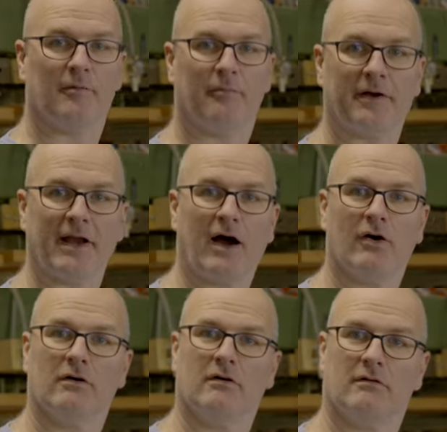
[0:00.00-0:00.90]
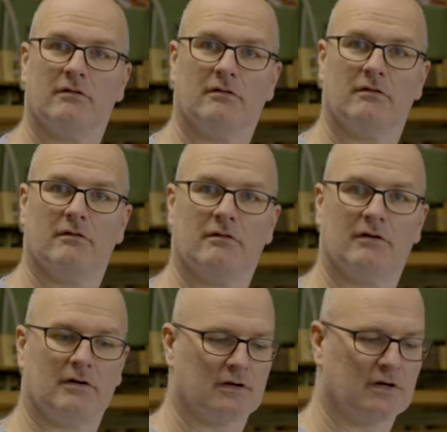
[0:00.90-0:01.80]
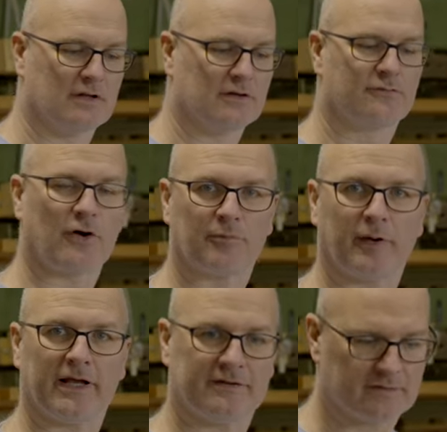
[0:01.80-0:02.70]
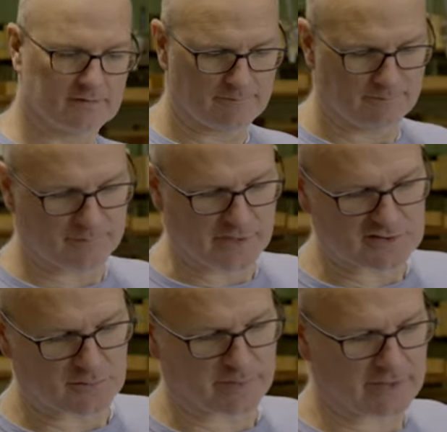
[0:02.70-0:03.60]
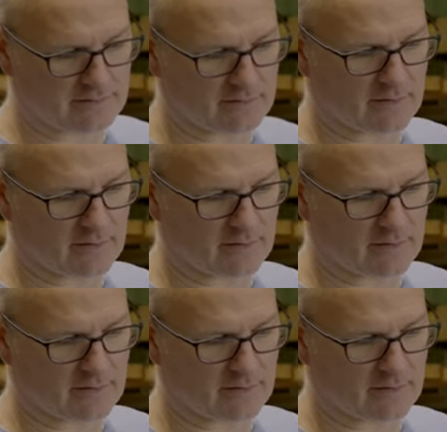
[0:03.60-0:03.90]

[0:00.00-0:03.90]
but now the front plate needs to be